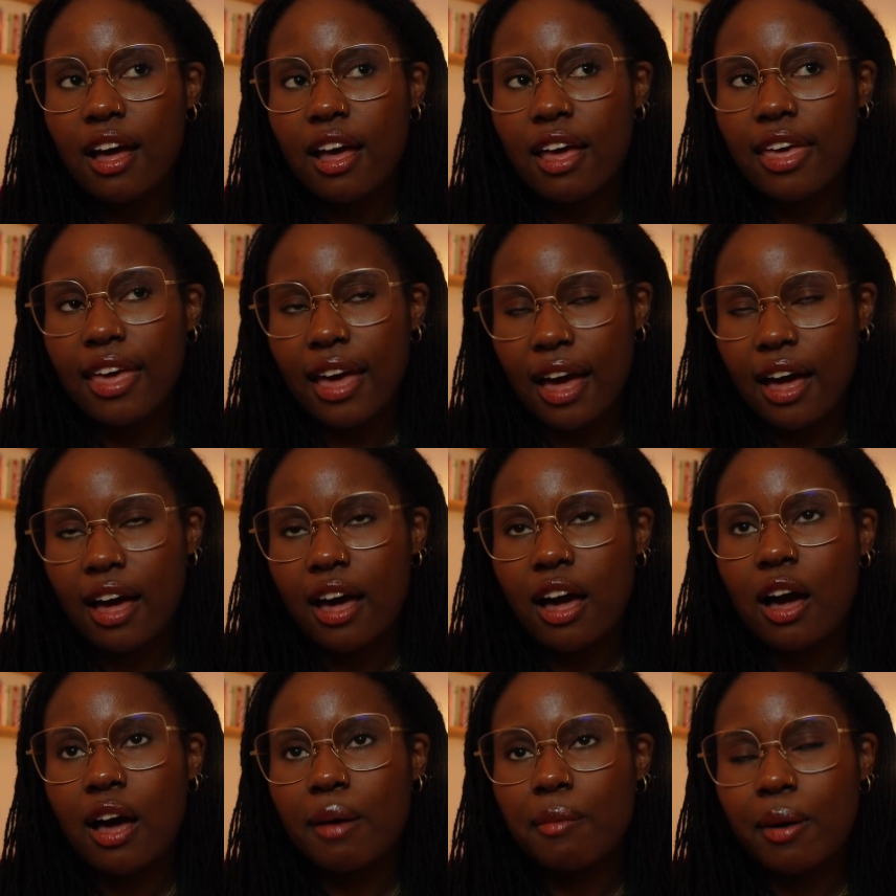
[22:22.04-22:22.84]

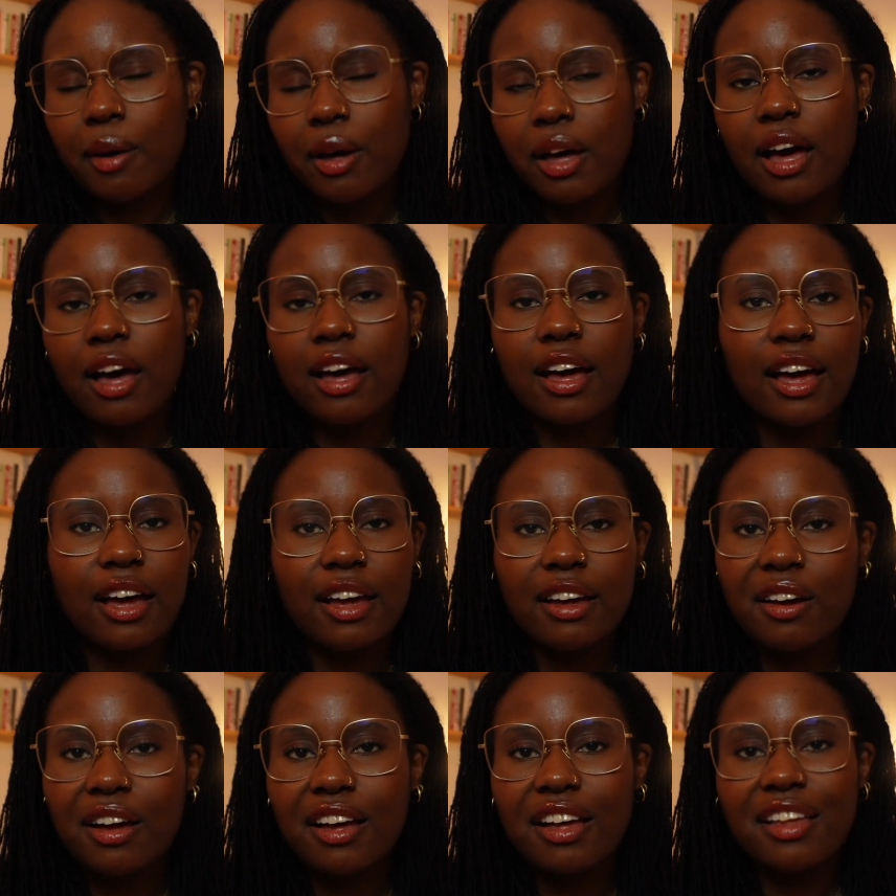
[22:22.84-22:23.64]

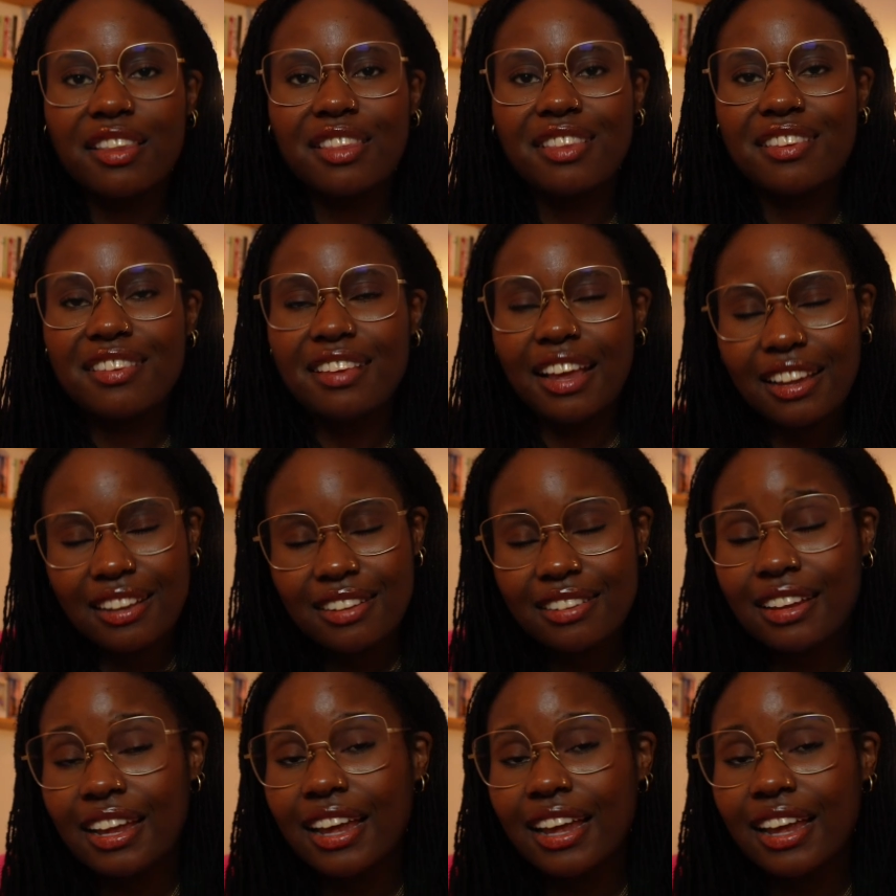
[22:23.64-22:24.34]
the second